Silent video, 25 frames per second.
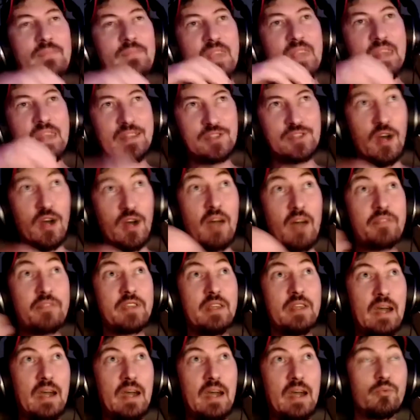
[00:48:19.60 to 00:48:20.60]
So after
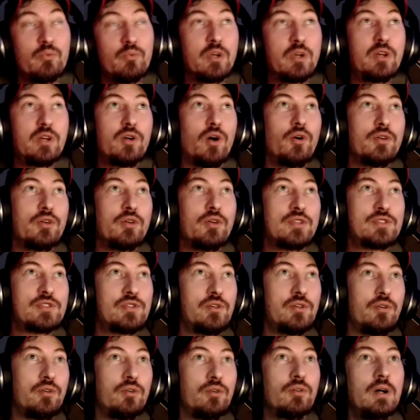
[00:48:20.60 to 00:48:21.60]
that, we go
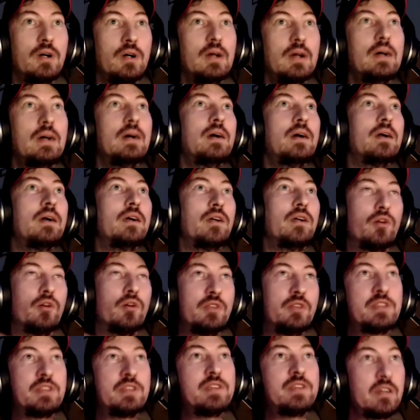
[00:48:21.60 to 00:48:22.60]
into,
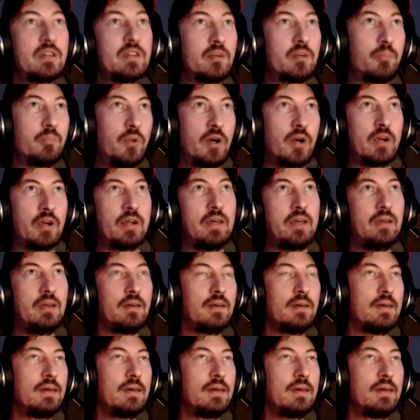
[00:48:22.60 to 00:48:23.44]
the dinner party.